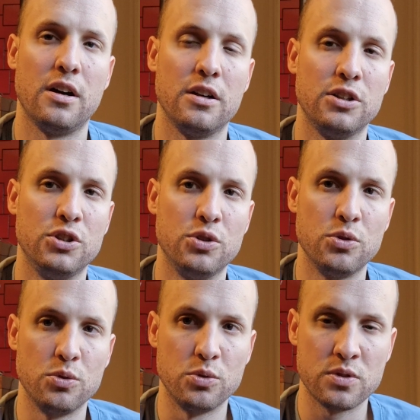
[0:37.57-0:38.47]

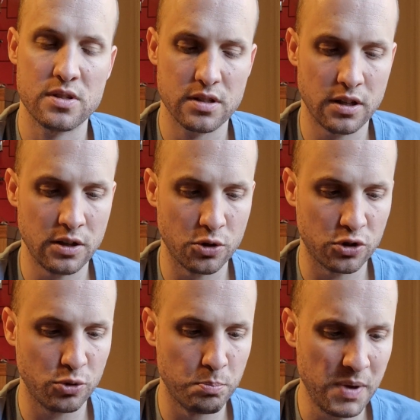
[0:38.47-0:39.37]
use in order
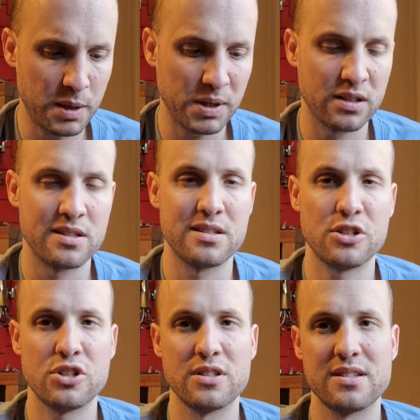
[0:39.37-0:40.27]
to make better
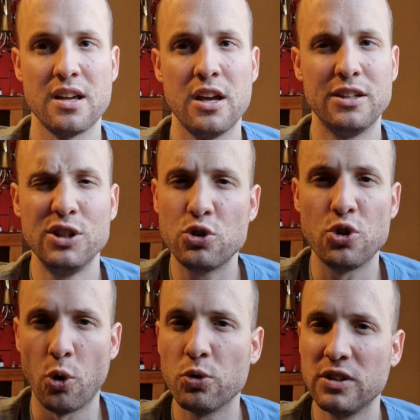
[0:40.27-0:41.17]
decisions. You
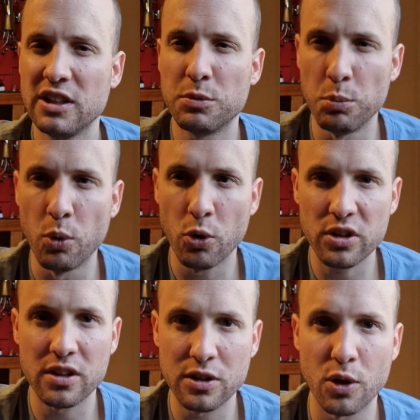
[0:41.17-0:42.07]
don't need more
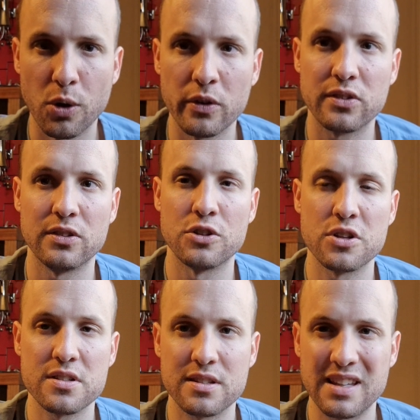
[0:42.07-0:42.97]
than those.
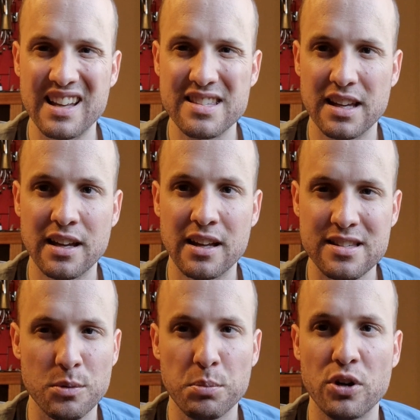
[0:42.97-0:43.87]
At
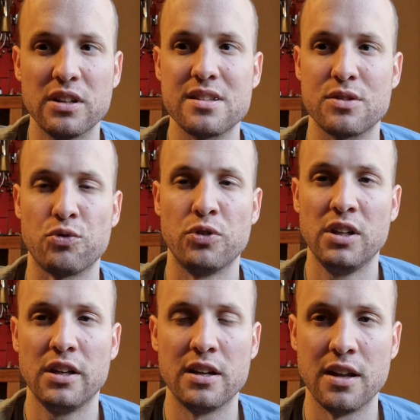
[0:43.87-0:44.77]
some point, it's
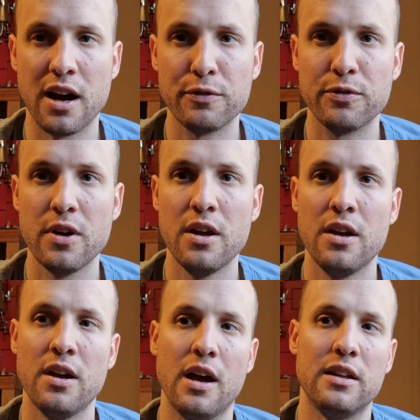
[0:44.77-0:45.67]
really enough.
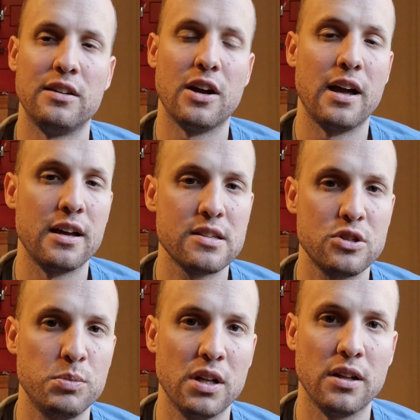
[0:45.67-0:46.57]
And there has
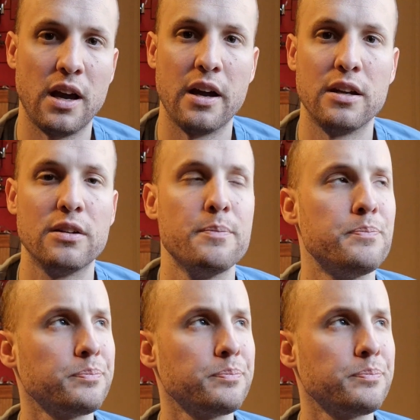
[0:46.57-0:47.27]
to be a line